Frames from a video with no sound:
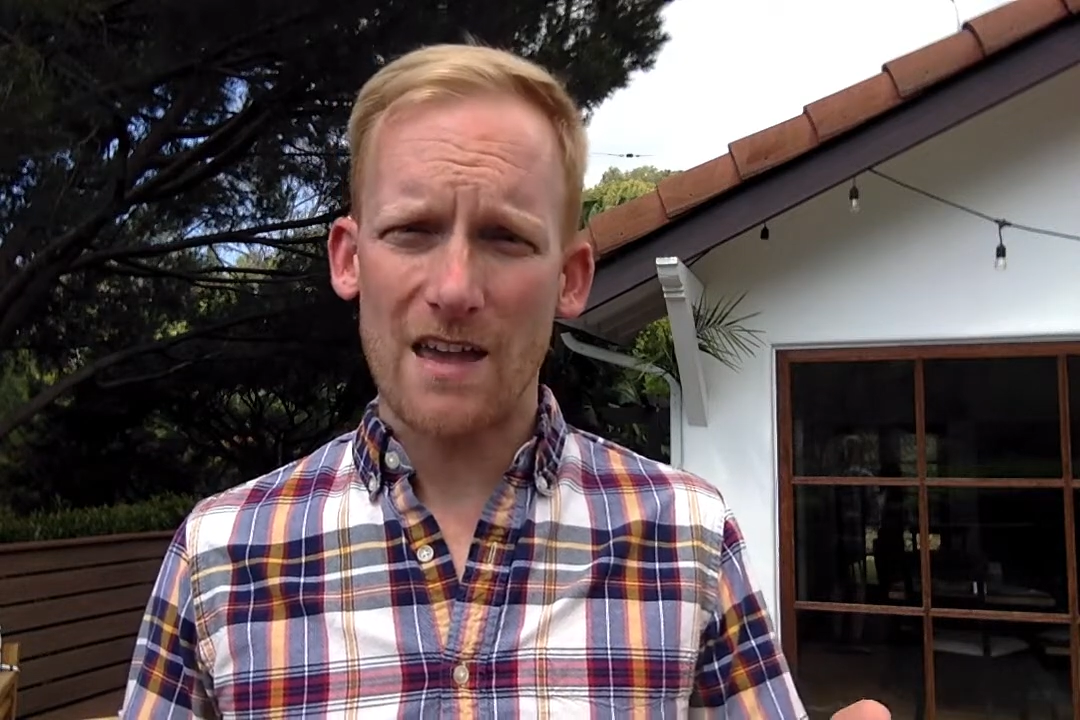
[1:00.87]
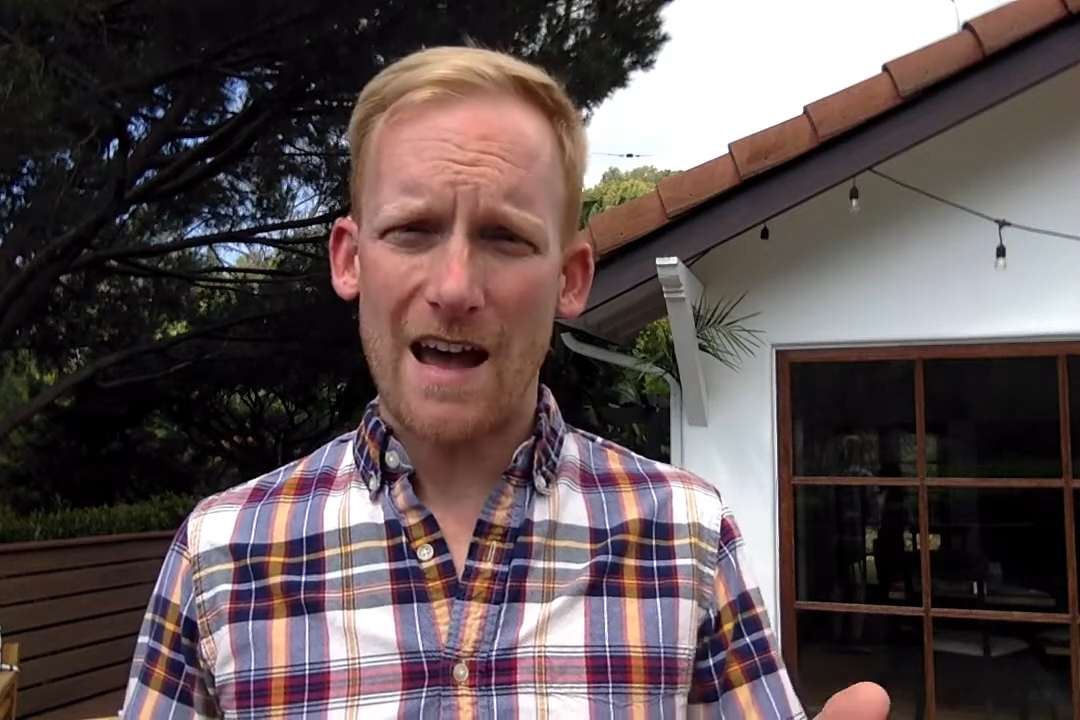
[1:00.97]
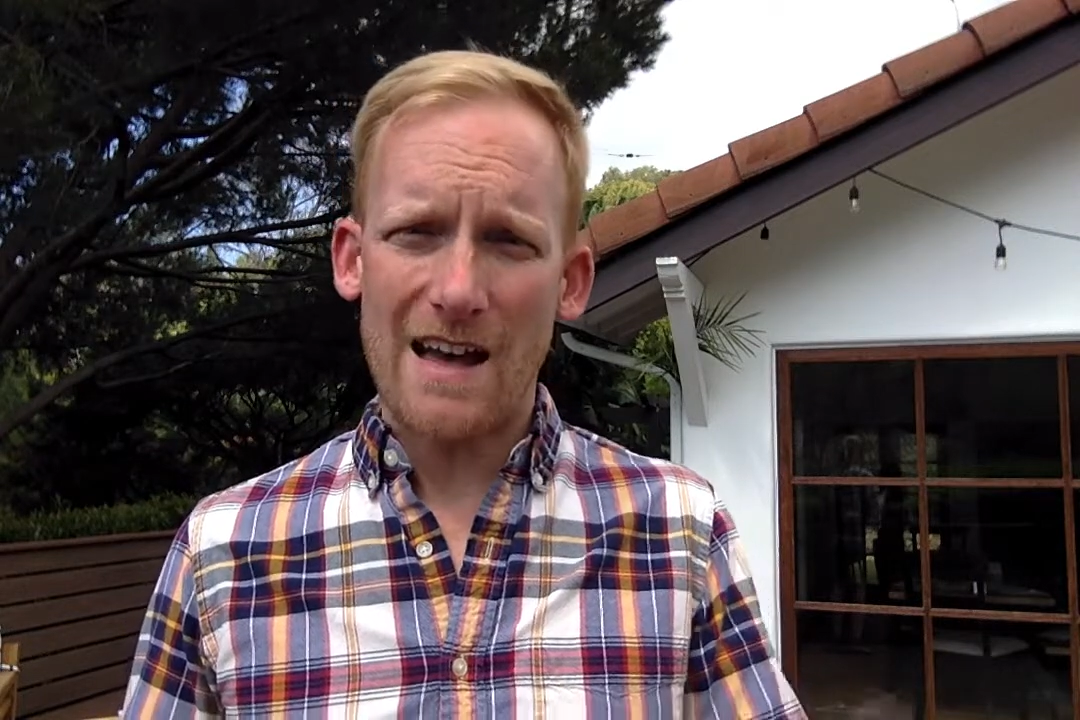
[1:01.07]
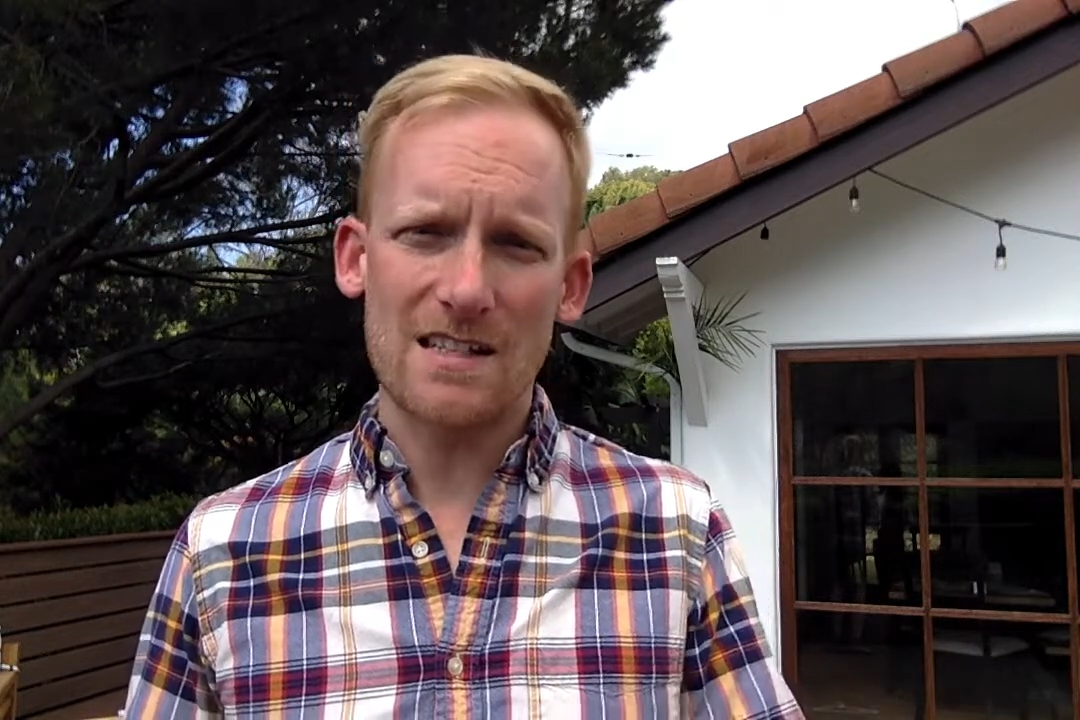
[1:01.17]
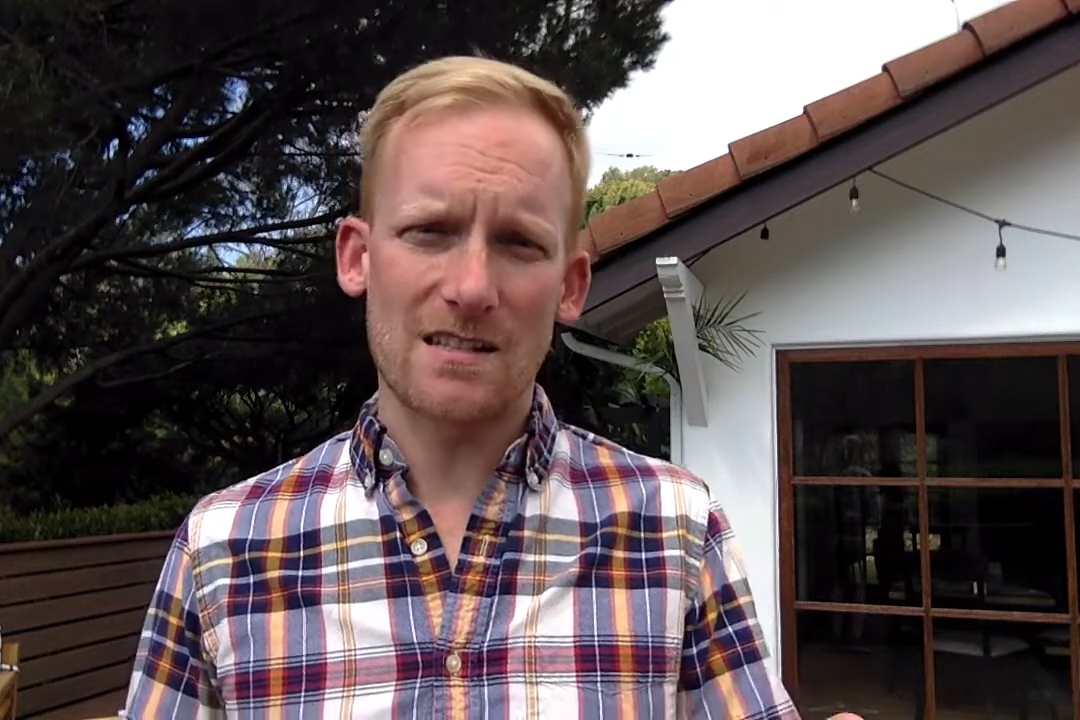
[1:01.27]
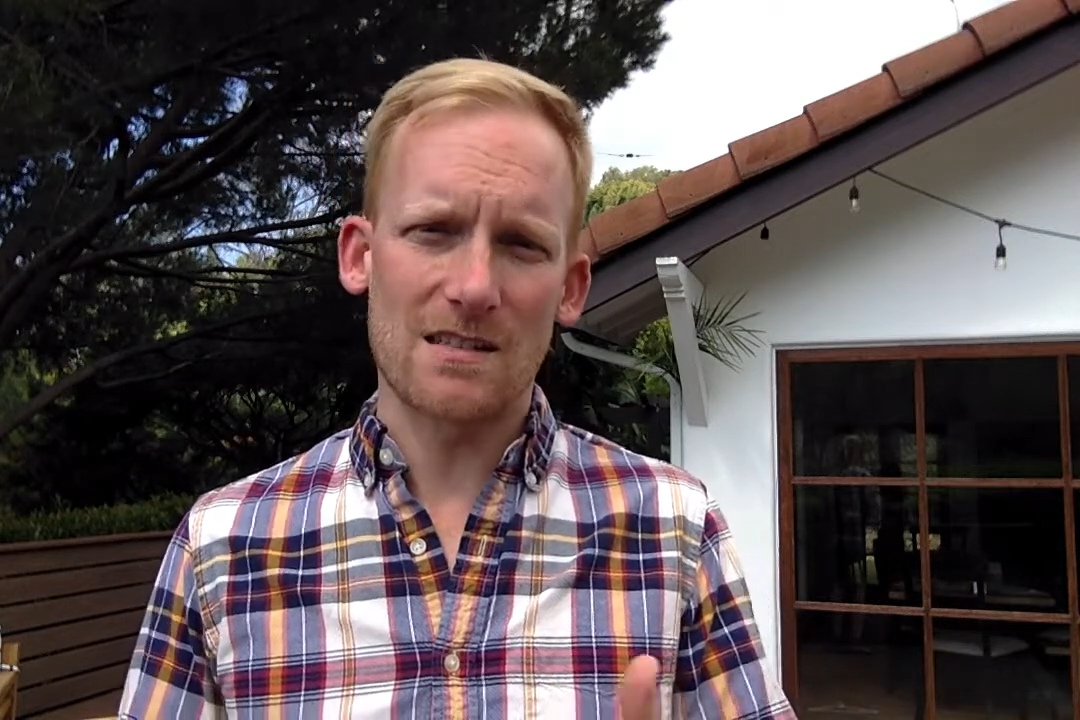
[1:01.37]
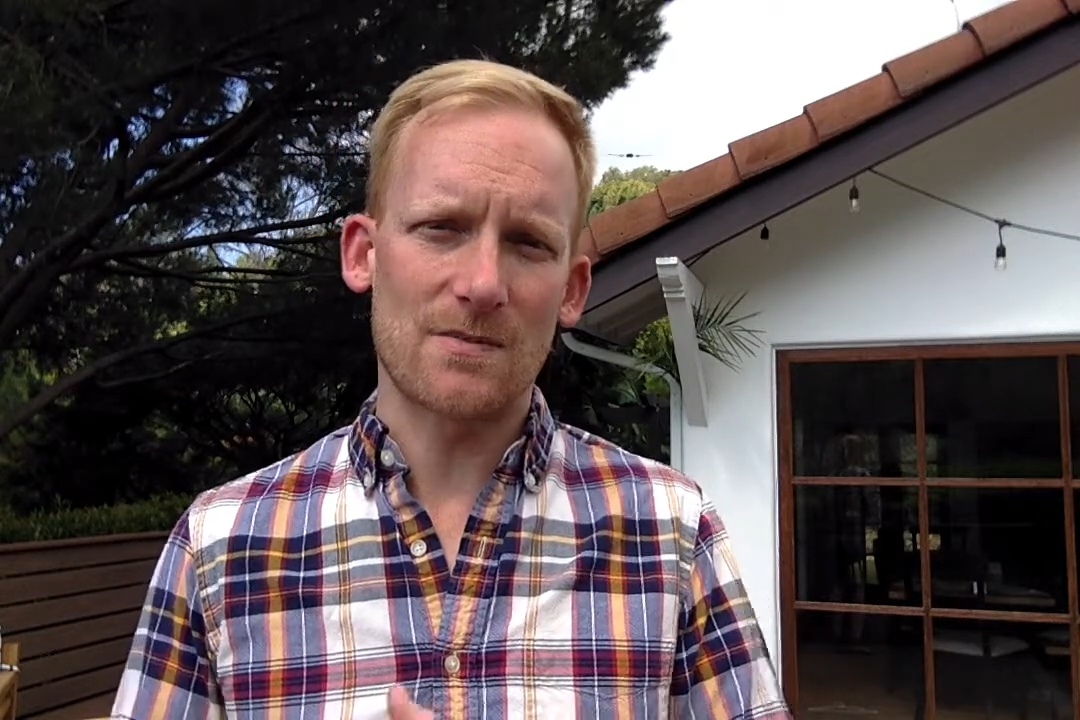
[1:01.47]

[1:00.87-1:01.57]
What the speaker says: ashes